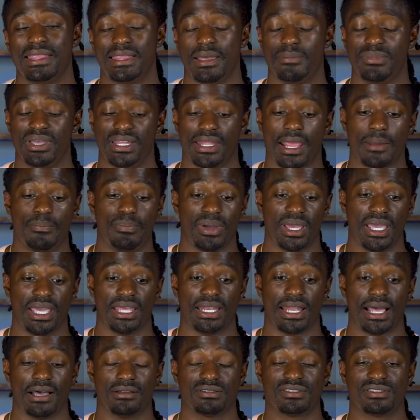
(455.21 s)
I mean, they
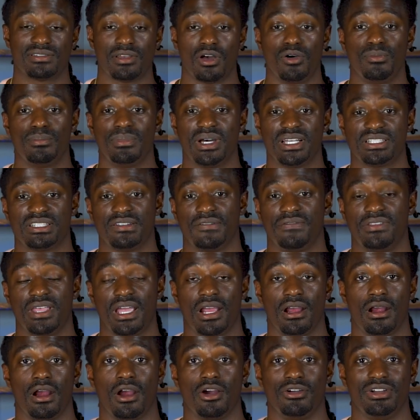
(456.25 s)
paying out so much of
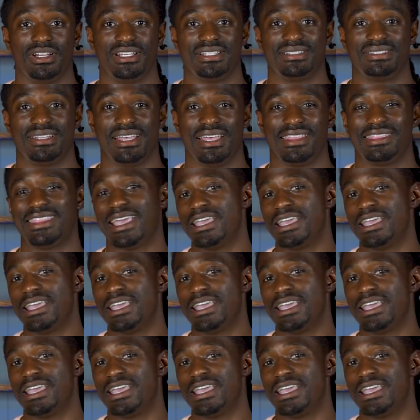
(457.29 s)
their earnings that